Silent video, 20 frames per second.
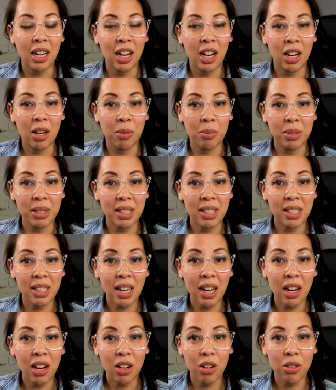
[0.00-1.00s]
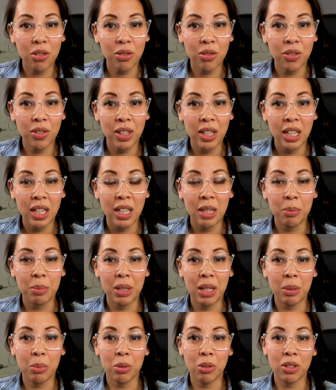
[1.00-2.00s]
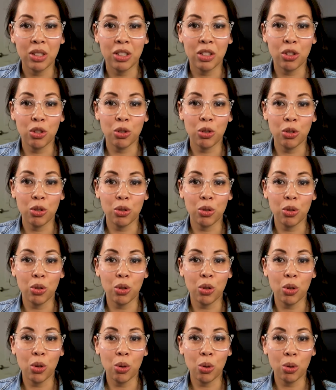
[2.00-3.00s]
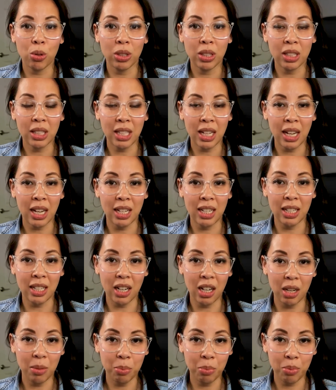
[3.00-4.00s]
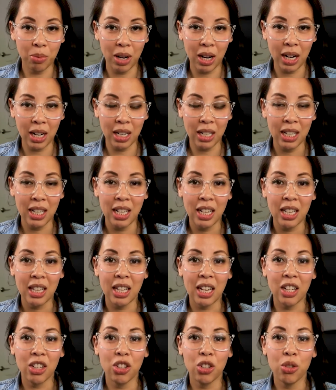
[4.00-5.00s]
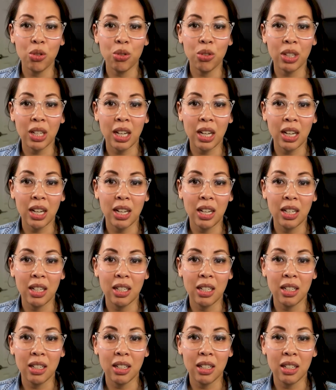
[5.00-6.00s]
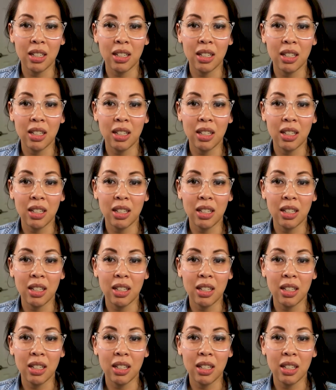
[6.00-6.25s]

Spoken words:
itself, be able to hold its head and upright, that you can